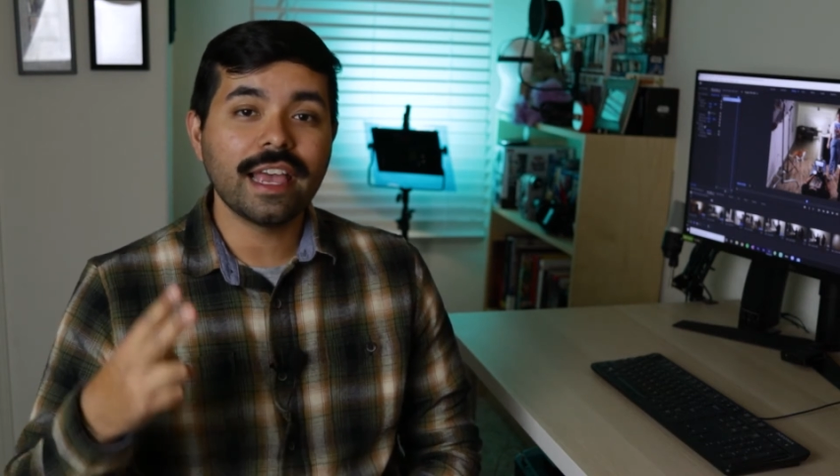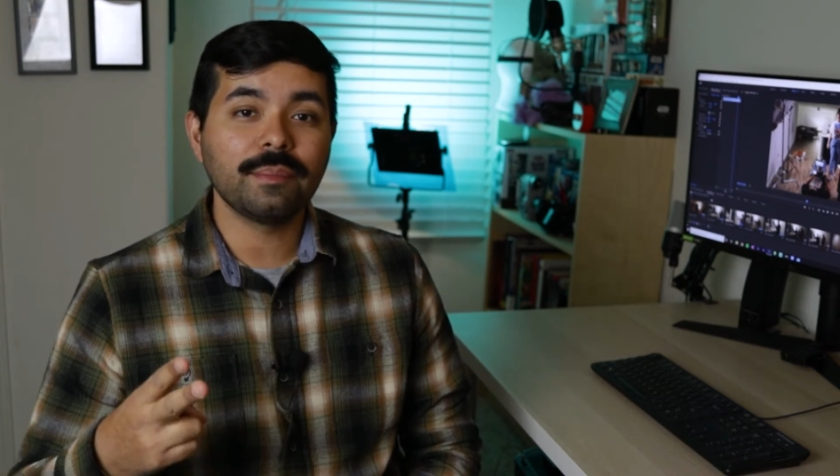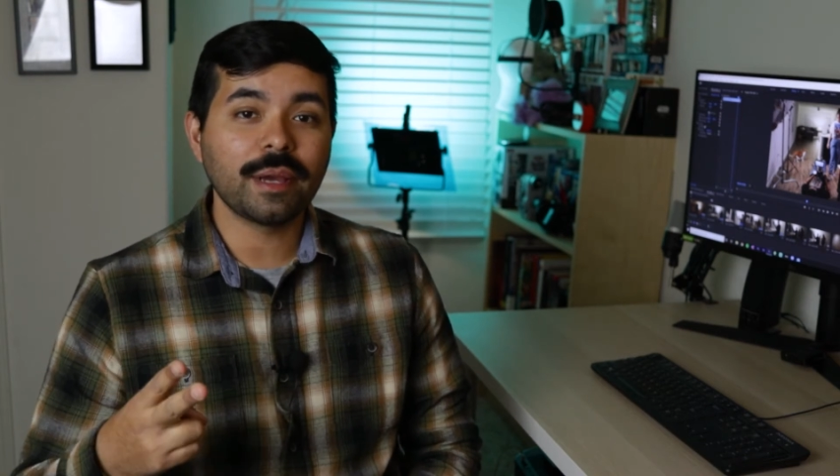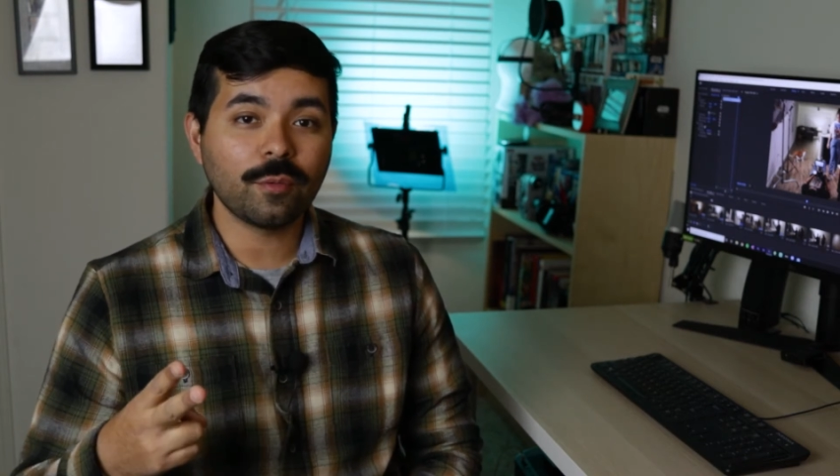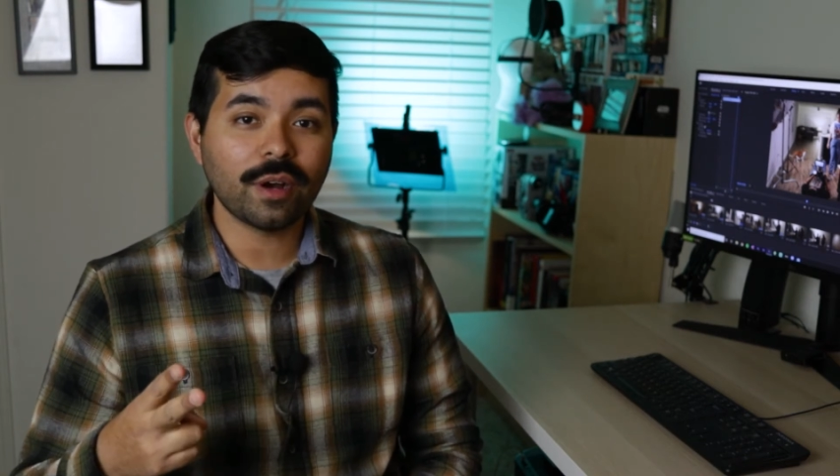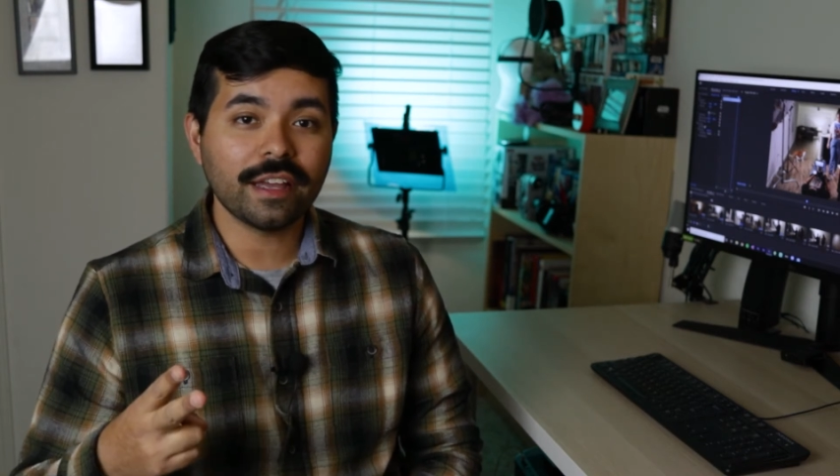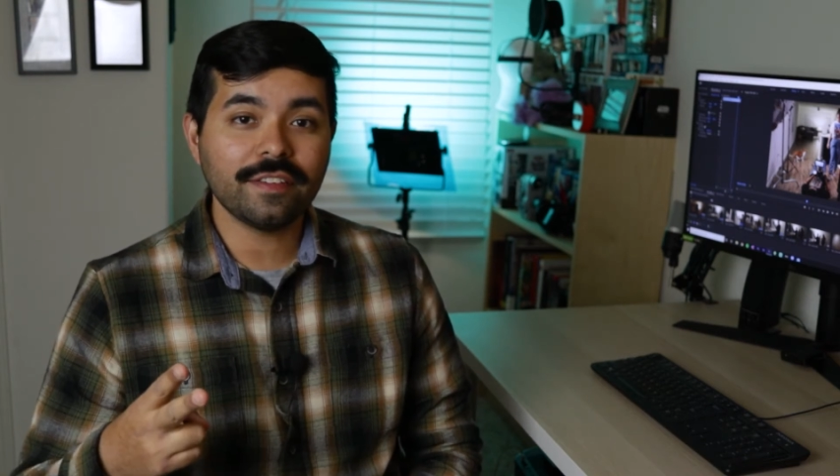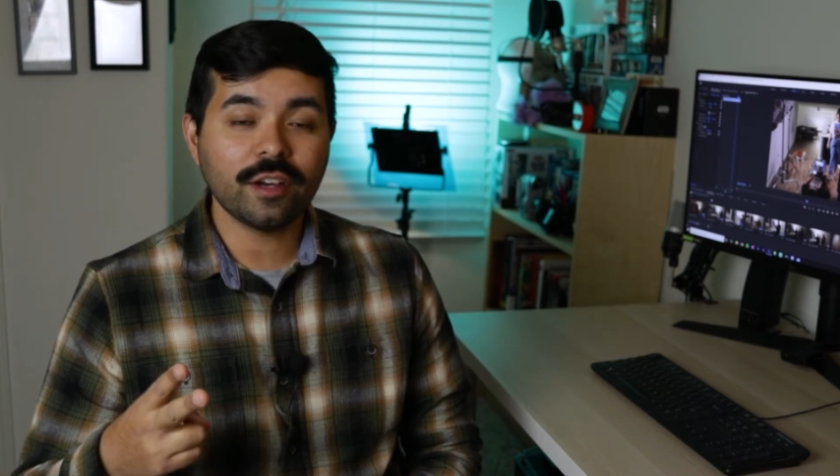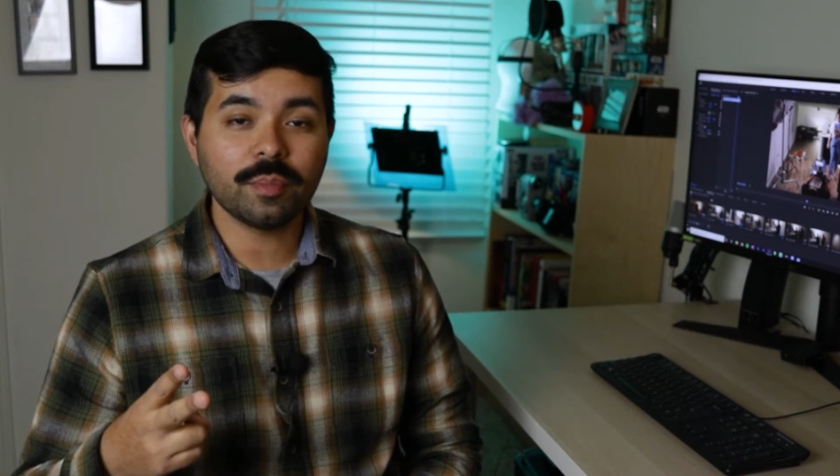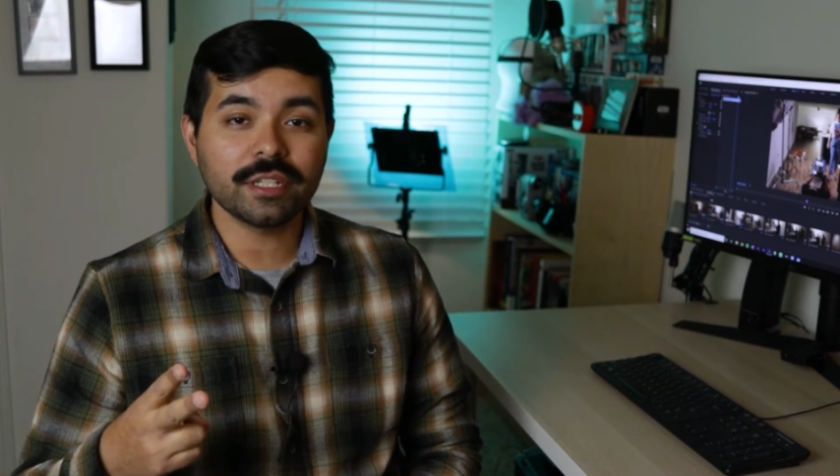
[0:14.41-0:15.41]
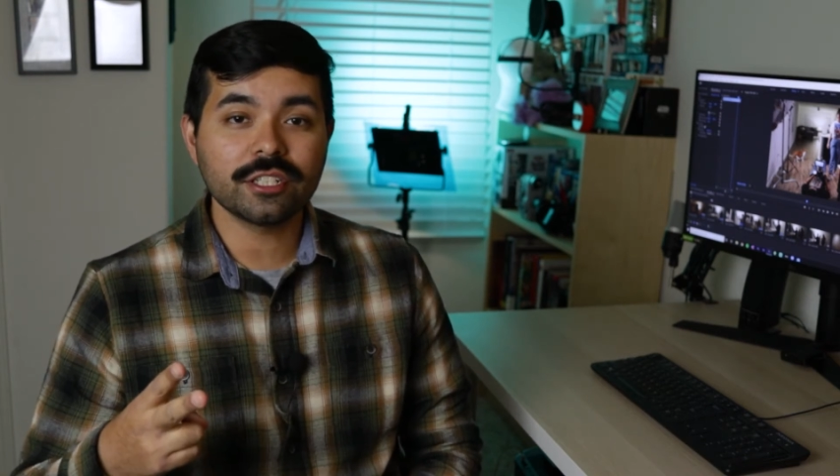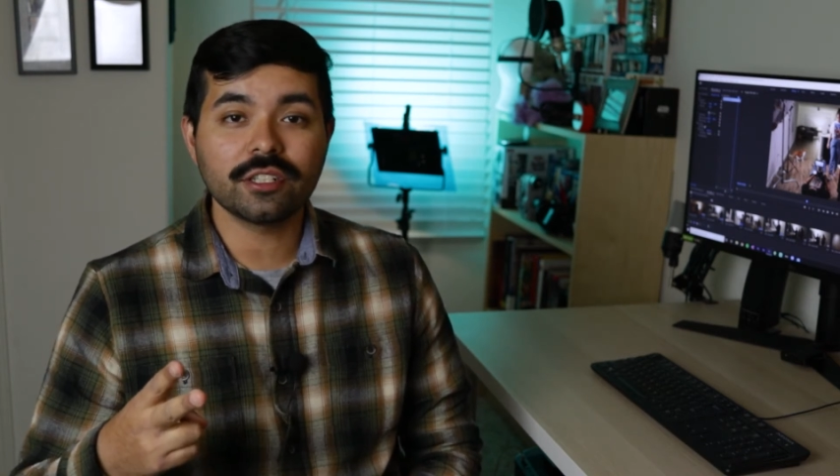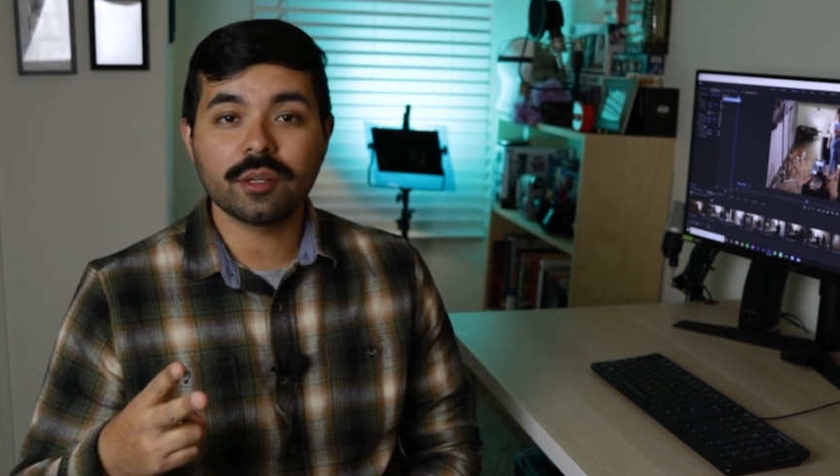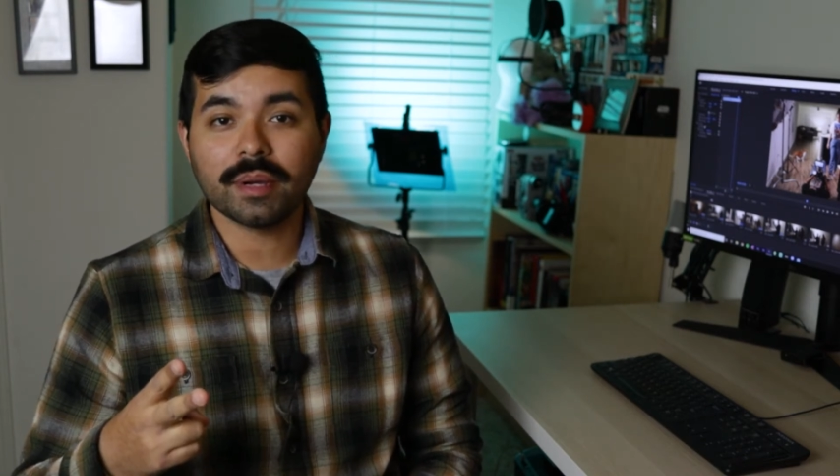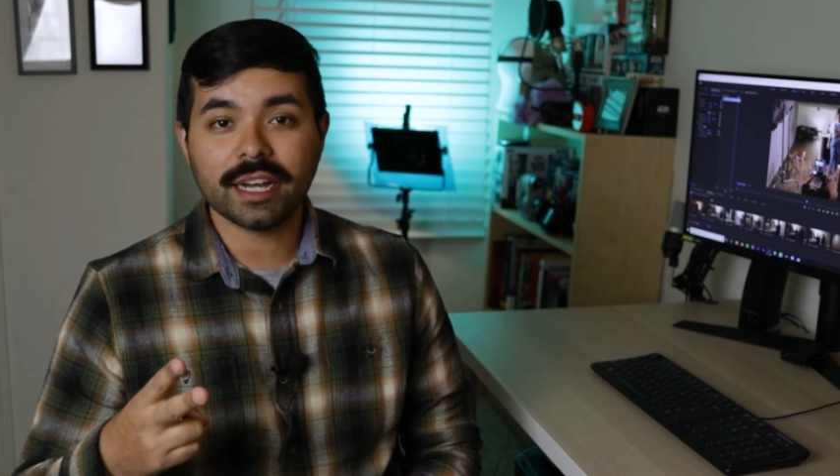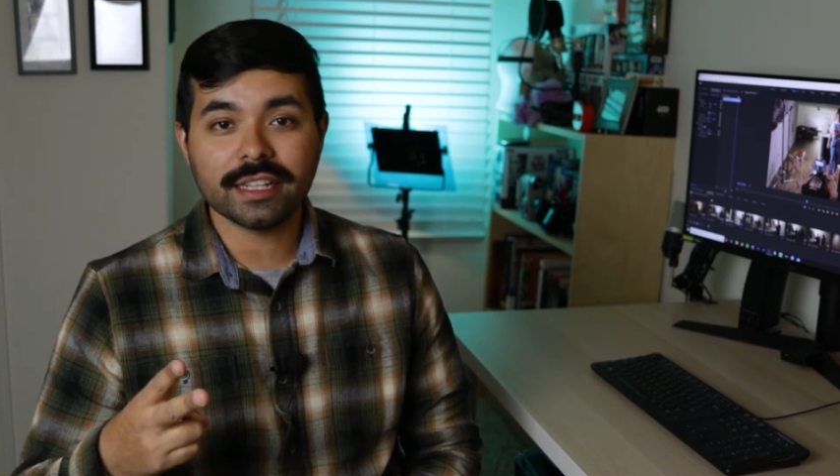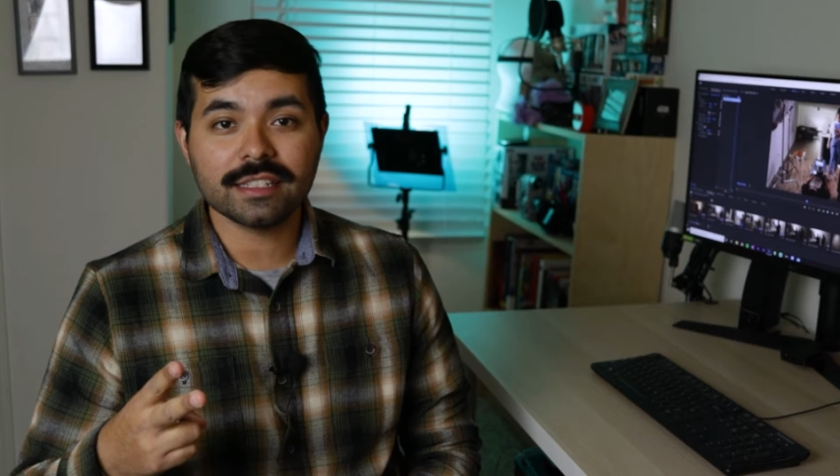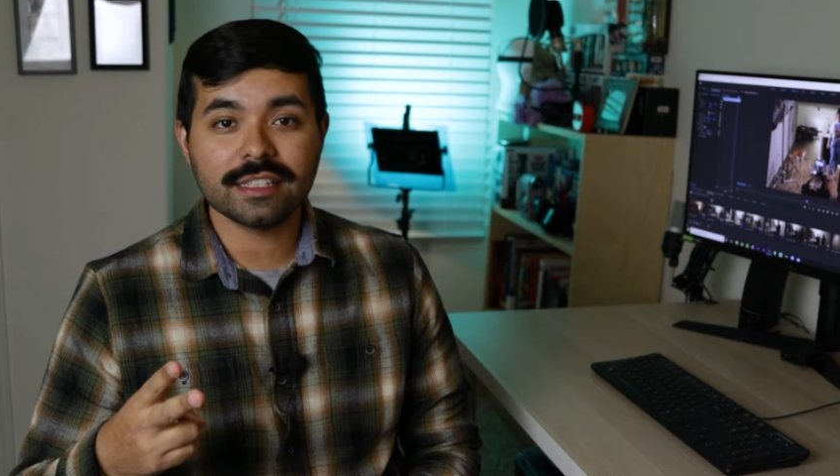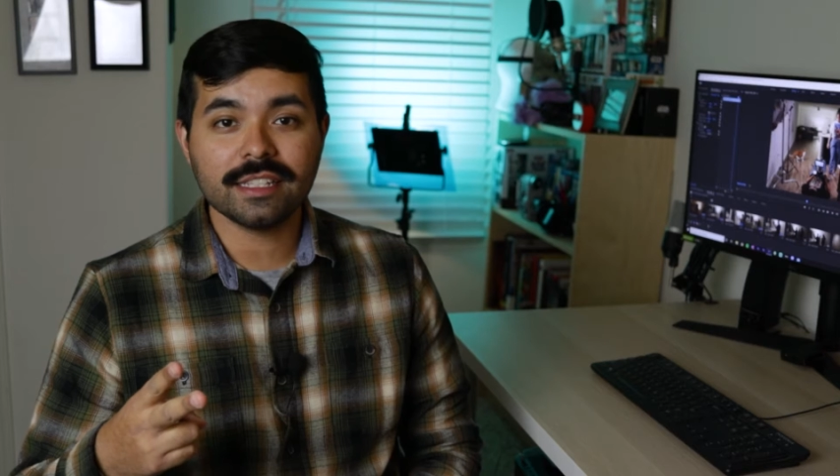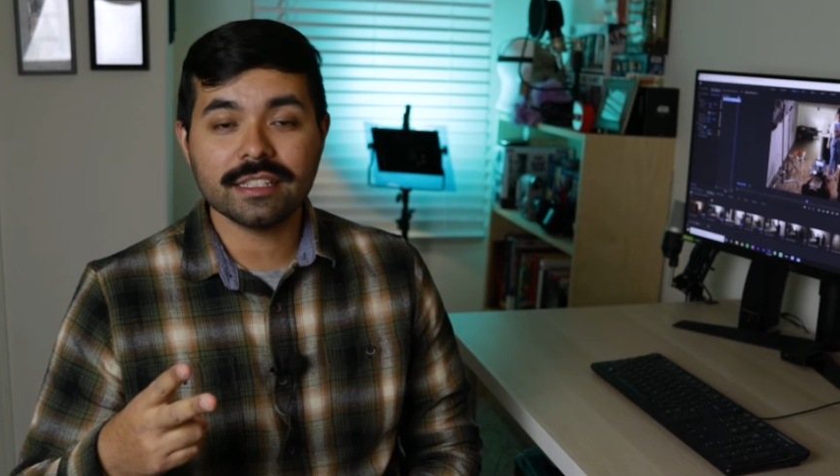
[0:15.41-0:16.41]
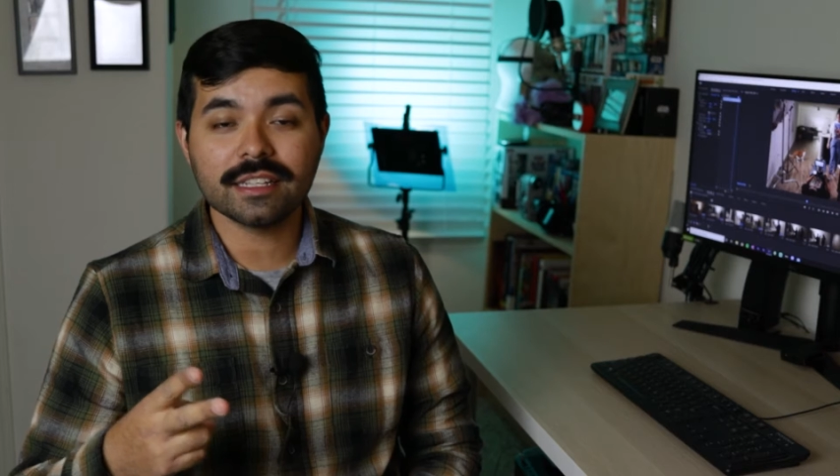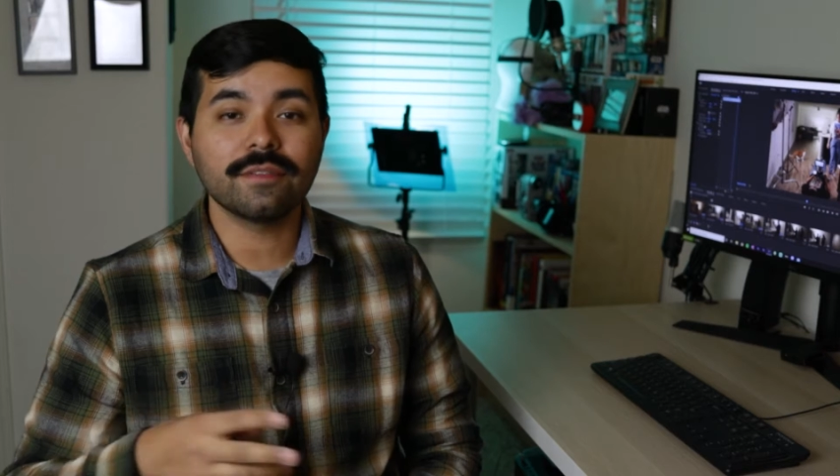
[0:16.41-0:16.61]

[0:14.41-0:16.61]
and my wife helping shooting behind the scenes.